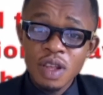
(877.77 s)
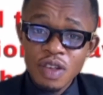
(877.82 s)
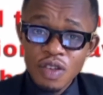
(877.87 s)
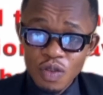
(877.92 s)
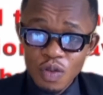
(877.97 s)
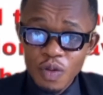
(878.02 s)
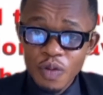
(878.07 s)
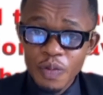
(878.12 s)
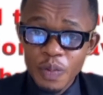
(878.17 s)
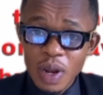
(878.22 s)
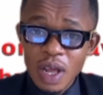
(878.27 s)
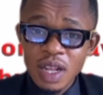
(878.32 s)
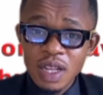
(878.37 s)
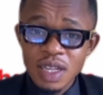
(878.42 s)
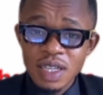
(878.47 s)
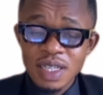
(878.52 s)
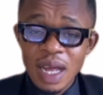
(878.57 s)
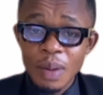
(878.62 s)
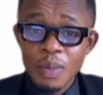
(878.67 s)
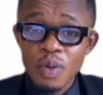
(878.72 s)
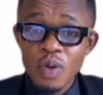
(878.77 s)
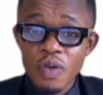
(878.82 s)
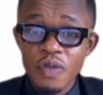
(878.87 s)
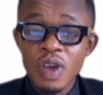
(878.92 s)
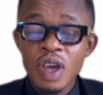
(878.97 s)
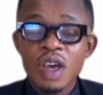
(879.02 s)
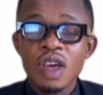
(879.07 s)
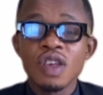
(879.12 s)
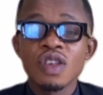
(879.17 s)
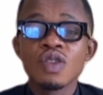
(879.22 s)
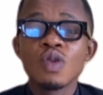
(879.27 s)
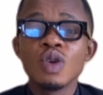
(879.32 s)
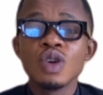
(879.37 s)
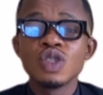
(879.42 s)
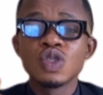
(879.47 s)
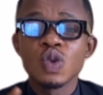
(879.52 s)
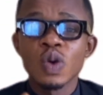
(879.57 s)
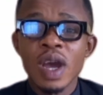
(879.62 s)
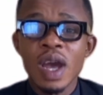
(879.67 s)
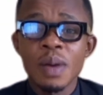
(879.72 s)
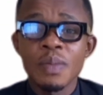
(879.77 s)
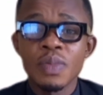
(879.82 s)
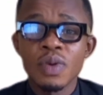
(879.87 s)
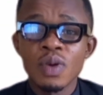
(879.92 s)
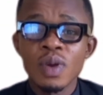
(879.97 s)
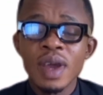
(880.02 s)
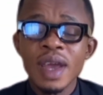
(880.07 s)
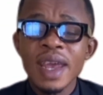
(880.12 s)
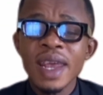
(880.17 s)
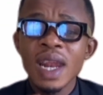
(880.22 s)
These 2 playlists above is going to help you.